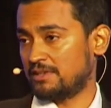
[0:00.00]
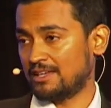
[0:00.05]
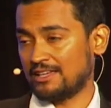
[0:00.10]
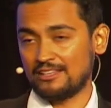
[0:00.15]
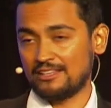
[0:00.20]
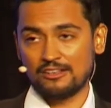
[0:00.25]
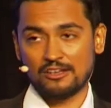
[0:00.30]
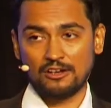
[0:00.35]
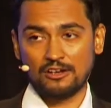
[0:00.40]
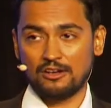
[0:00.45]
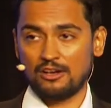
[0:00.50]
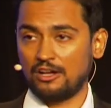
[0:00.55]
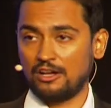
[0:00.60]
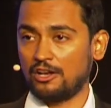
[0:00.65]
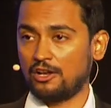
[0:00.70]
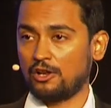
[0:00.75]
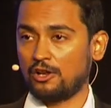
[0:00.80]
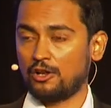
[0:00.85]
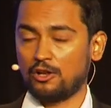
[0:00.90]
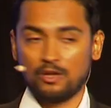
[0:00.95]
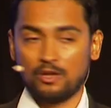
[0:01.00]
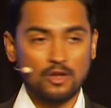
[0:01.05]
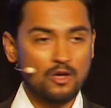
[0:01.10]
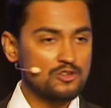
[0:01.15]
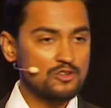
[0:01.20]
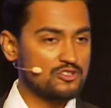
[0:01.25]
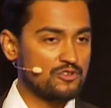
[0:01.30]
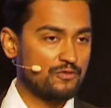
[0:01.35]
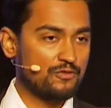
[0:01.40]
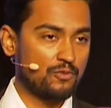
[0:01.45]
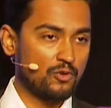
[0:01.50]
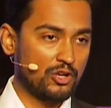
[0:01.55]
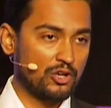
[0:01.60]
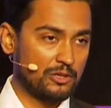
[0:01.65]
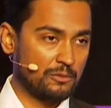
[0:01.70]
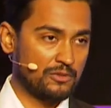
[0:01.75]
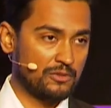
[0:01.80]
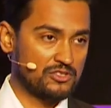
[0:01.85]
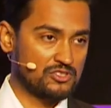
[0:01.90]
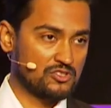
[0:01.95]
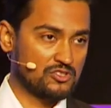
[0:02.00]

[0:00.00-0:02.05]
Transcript: in a lot of polymers.